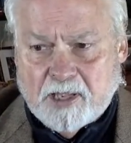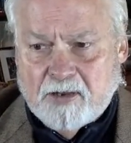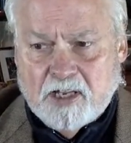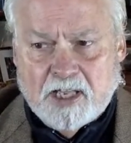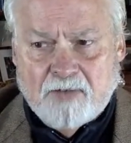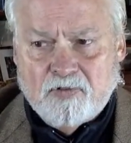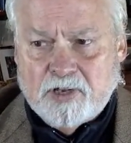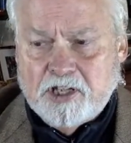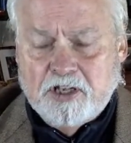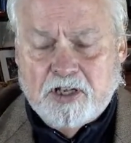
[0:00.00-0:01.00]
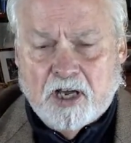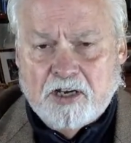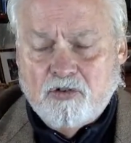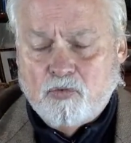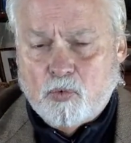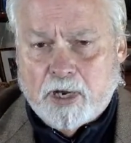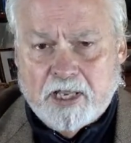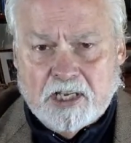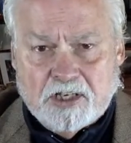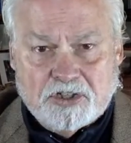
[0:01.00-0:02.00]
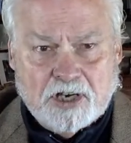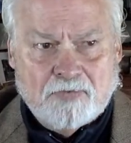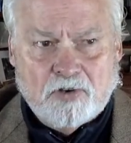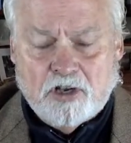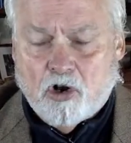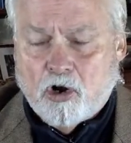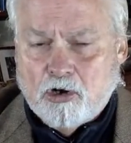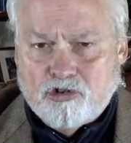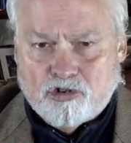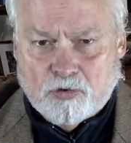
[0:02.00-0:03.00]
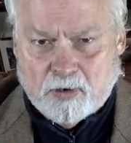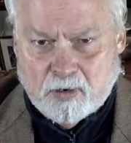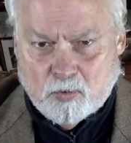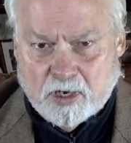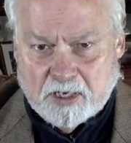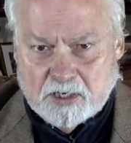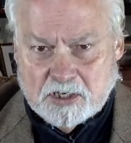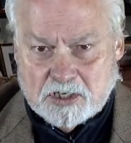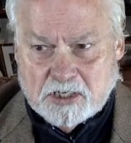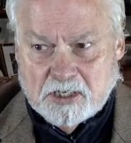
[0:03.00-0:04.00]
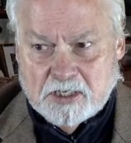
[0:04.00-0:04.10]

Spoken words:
at every gun range, every archery range